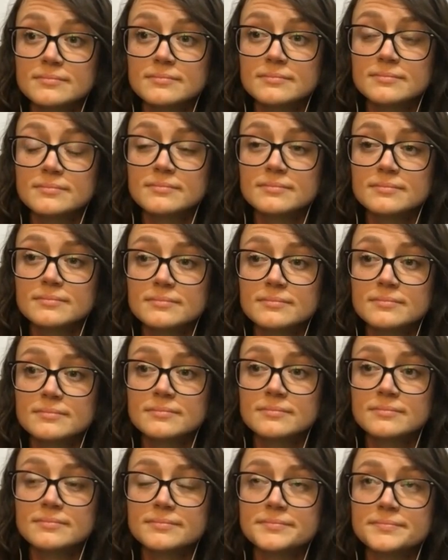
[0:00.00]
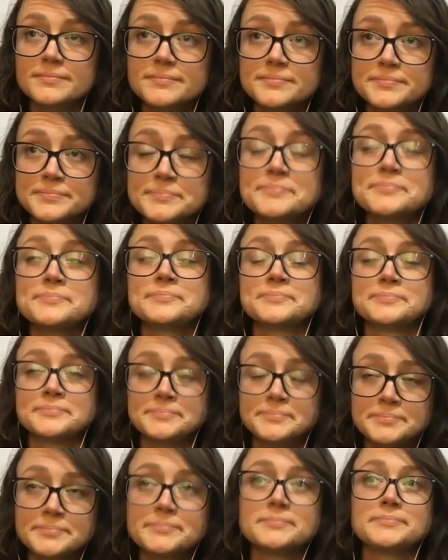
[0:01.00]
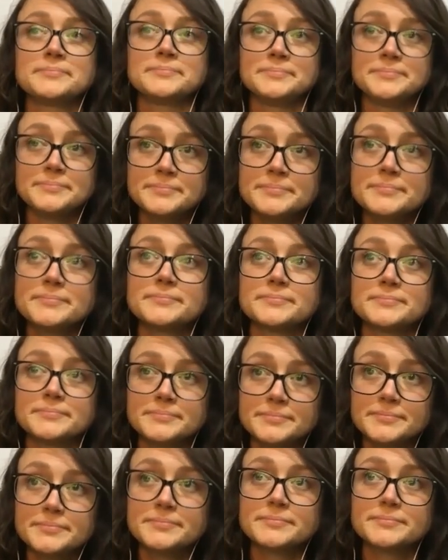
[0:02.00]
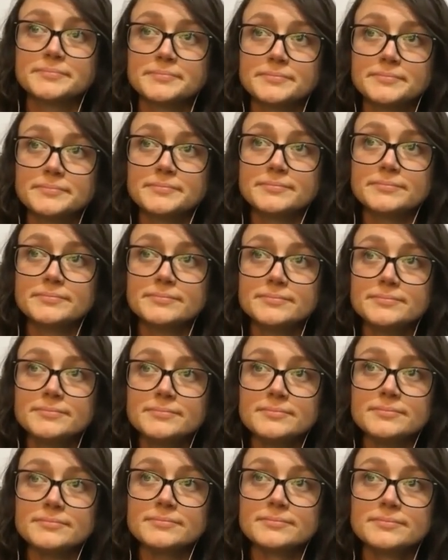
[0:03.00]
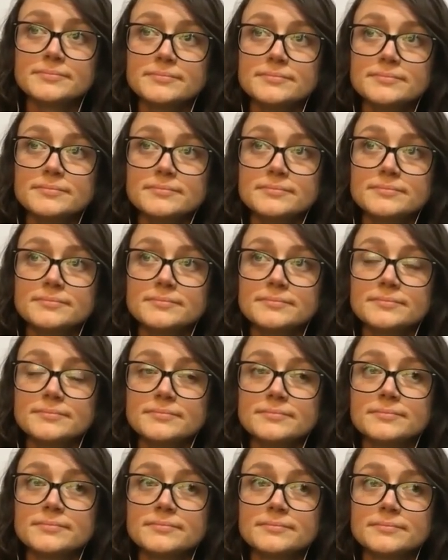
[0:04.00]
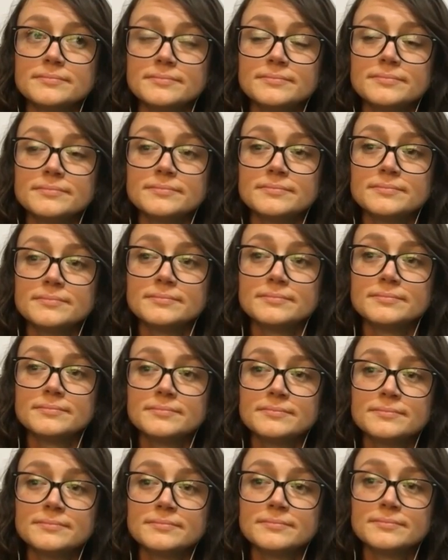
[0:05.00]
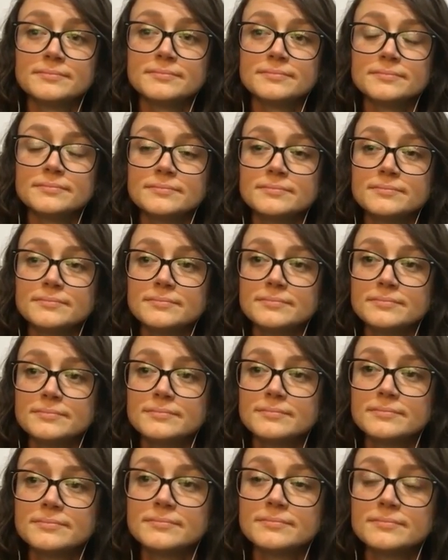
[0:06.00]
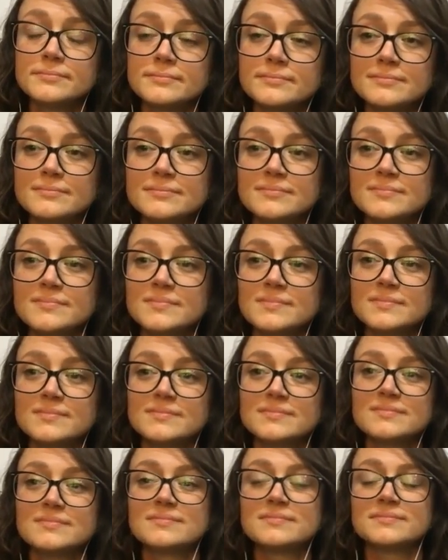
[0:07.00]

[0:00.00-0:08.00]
The person shown says nothing.